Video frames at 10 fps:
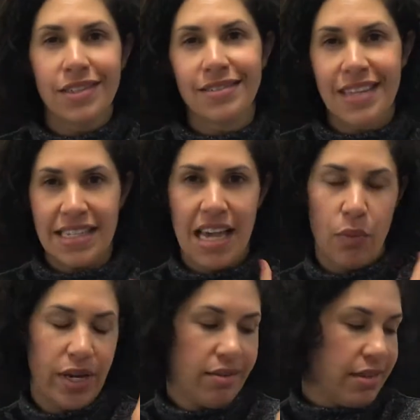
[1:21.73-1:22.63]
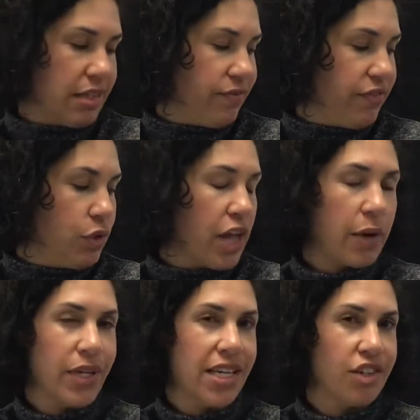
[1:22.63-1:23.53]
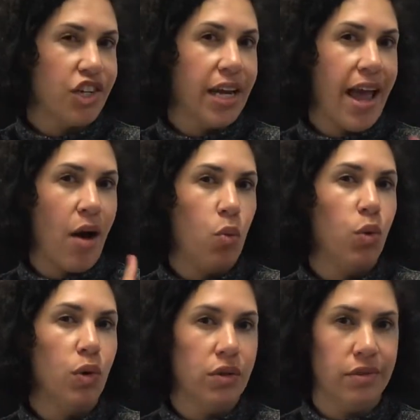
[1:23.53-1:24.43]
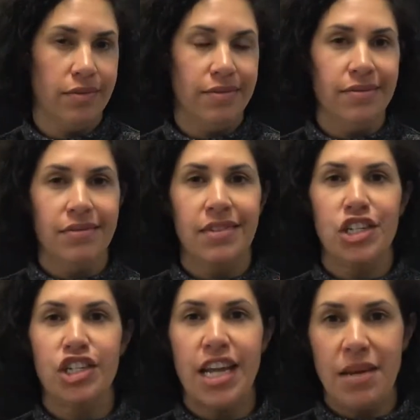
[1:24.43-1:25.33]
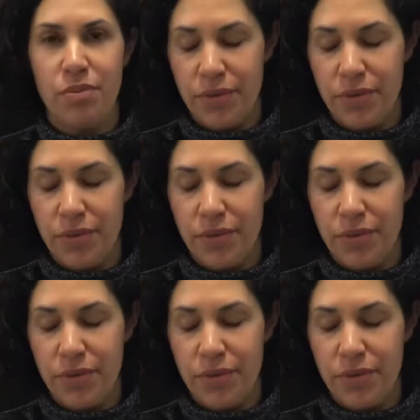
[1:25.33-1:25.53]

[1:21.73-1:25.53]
That's how we look like we're touching our wool, sheep.